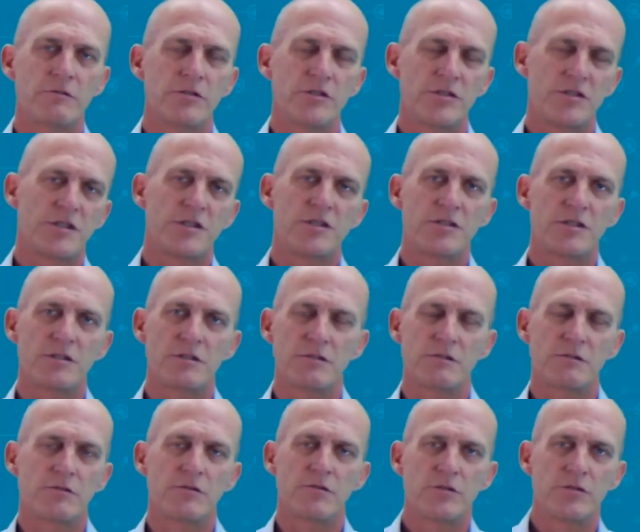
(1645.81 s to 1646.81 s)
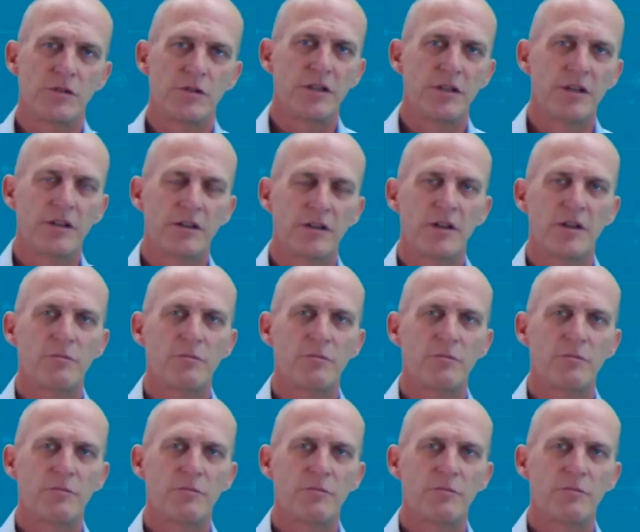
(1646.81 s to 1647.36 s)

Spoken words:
It's just another